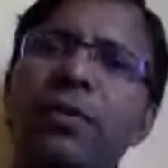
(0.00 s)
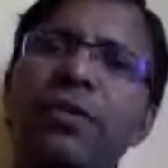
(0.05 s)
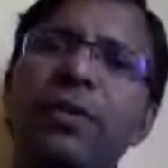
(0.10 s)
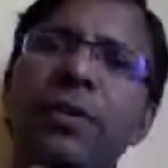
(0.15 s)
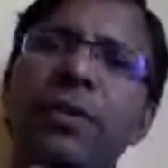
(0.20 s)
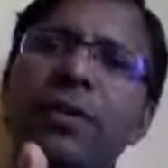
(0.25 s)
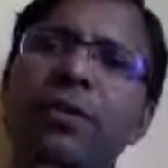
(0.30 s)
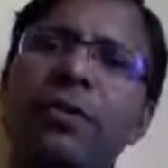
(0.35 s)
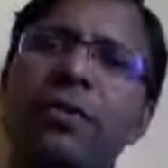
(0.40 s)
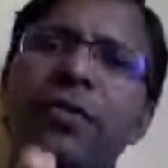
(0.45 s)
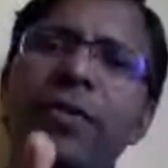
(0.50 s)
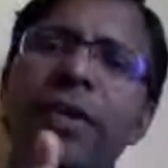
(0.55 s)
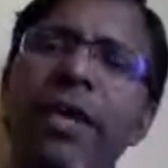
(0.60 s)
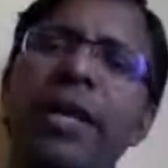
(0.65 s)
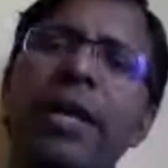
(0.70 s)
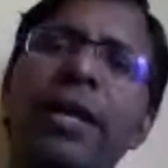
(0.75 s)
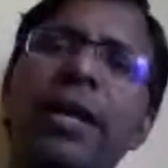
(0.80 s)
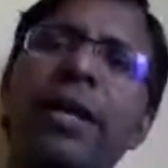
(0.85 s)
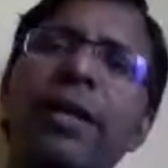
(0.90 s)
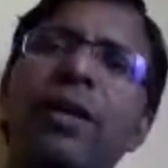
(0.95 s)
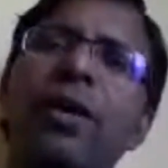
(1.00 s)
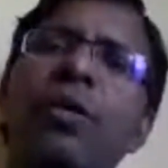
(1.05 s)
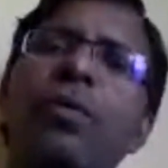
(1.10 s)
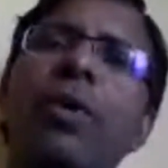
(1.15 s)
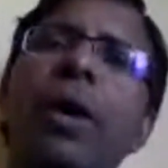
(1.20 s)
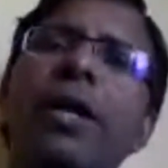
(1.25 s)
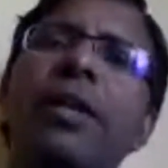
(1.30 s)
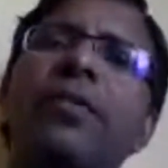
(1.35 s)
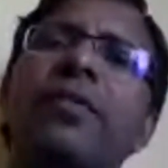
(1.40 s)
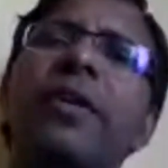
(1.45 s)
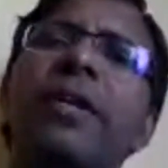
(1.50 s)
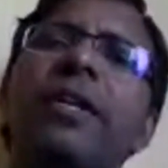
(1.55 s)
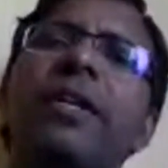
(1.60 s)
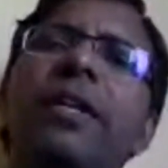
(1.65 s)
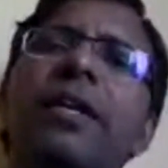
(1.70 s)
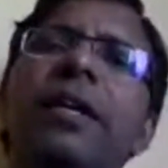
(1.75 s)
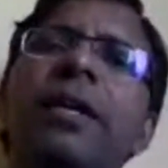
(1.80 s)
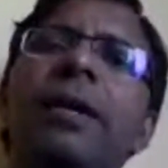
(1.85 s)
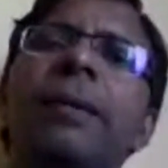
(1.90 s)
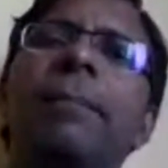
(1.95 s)
curiosity to say,
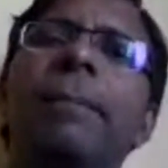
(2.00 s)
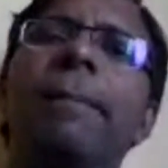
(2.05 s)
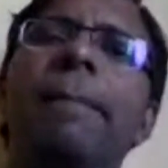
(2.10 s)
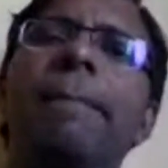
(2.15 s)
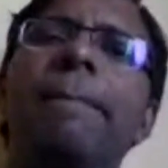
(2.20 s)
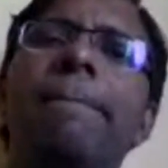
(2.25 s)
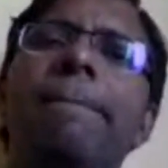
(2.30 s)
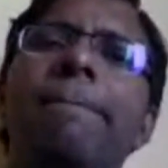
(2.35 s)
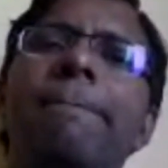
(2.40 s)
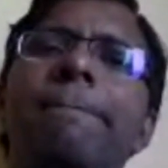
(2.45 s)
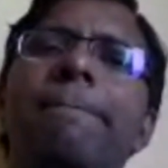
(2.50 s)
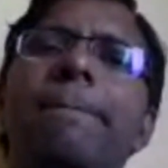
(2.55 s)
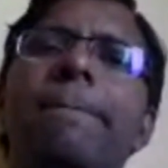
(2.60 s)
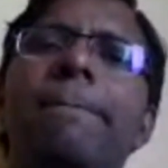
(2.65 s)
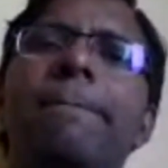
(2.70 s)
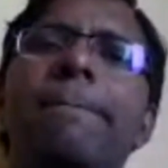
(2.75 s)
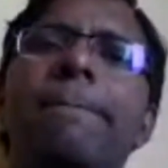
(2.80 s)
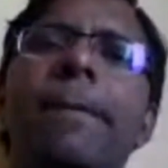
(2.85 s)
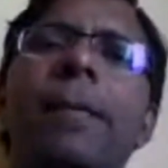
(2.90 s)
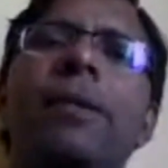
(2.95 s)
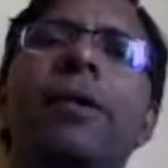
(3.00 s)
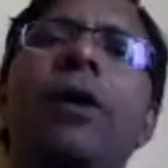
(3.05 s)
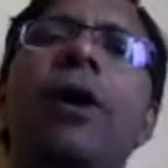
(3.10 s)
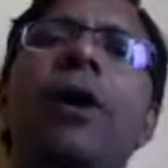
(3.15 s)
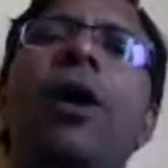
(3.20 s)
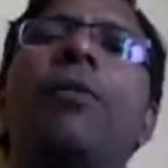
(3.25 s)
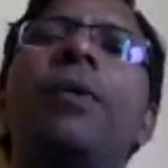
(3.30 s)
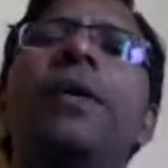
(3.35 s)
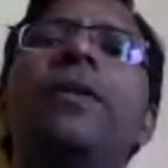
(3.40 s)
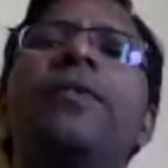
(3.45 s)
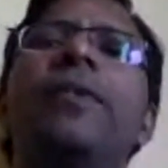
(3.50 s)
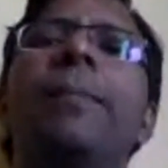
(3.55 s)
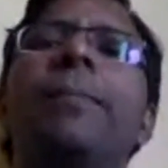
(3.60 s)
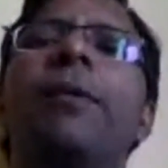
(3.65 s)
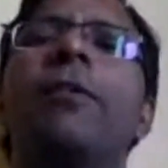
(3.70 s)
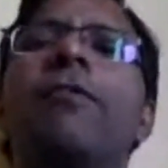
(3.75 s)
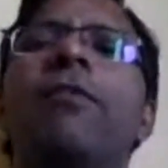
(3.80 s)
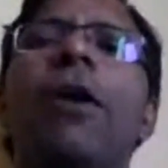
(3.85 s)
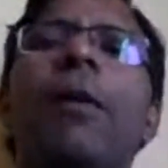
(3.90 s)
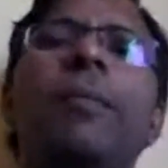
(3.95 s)
what is it,
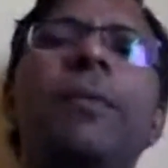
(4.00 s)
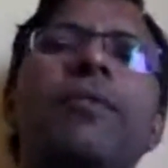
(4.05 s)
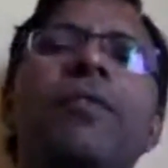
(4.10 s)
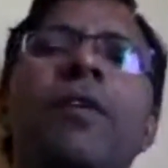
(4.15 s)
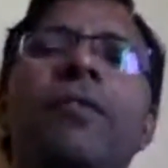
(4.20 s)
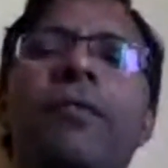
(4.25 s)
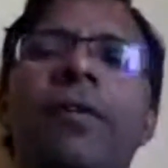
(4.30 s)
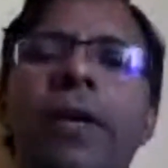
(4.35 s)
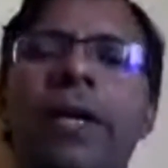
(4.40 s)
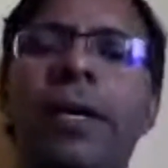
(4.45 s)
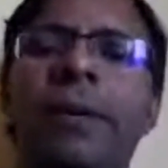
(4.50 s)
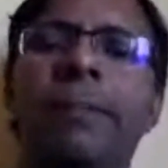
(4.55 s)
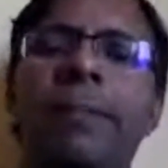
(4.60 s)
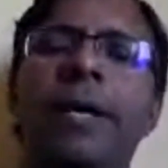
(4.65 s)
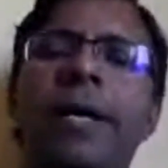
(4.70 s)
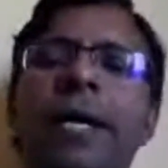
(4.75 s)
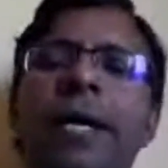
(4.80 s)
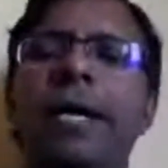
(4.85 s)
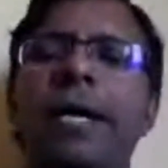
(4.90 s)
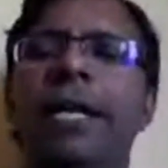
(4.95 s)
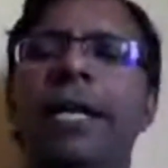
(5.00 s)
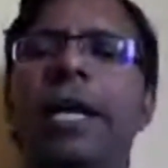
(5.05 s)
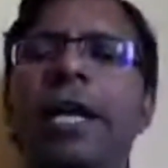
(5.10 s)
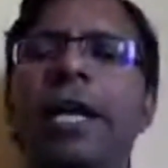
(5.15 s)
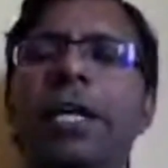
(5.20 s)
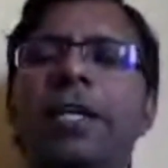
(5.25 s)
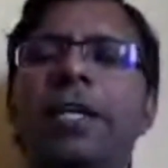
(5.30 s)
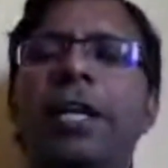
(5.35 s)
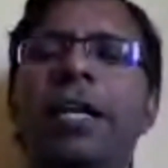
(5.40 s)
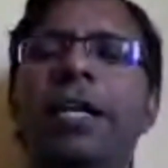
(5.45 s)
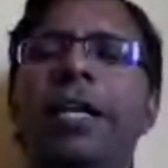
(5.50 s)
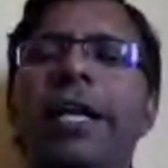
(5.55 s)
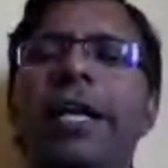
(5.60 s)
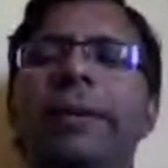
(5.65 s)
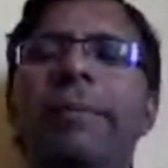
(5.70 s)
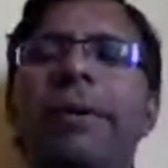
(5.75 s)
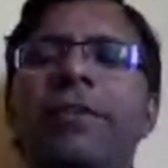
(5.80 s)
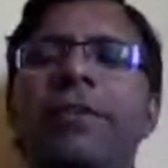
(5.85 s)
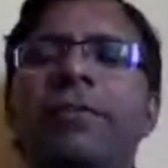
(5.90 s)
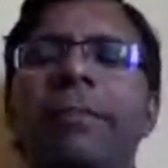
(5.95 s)
how is the performance of a
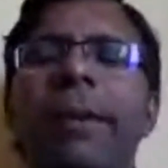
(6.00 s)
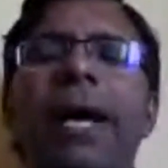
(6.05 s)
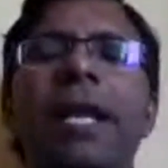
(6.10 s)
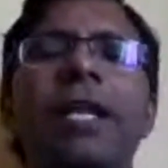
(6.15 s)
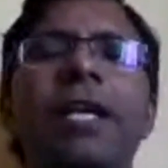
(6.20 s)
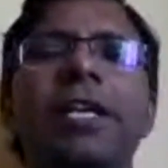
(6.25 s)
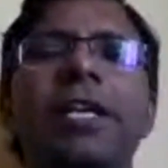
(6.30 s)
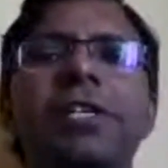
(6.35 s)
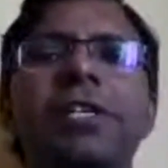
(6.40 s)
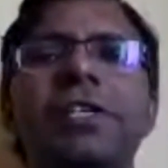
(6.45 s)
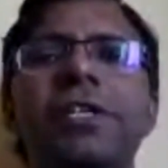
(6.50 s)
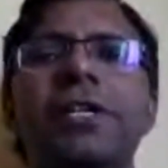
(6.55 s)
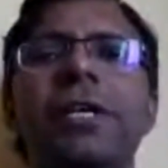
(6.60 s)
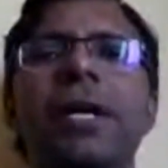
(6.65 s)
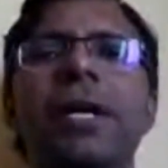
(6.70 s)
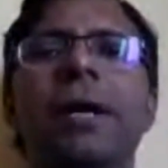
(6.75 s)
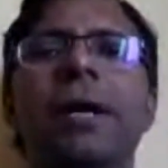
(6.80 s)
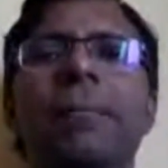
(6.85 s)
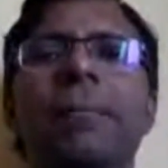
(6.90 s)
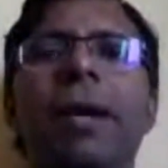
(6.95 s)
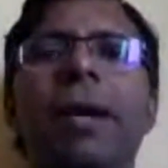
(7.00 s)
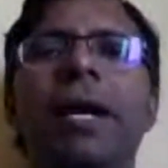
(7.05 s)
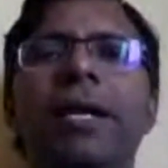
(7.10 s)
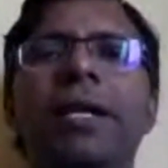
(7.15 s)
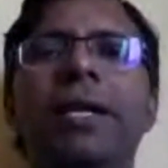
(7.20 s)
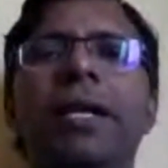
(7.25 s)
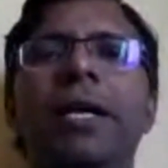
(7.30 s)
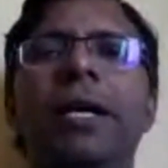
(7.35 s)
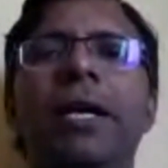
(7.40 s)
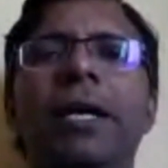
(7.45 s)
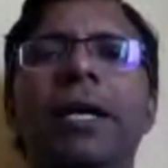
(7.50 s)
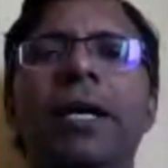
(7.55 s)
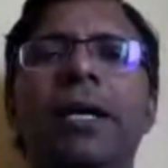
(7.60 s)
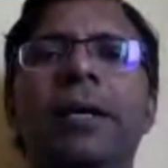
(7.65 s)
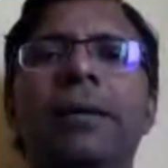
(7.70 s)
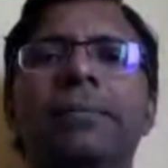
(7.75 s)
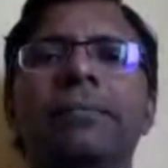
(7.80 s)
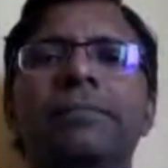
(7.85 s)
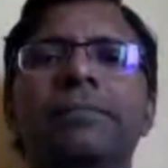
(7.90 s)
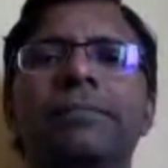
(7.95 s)
relational database managed,
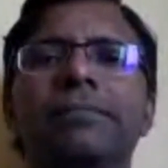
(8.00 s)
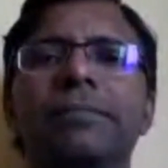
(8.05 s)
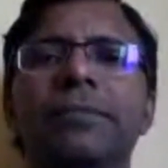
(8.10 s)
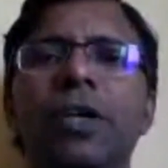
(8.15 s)
but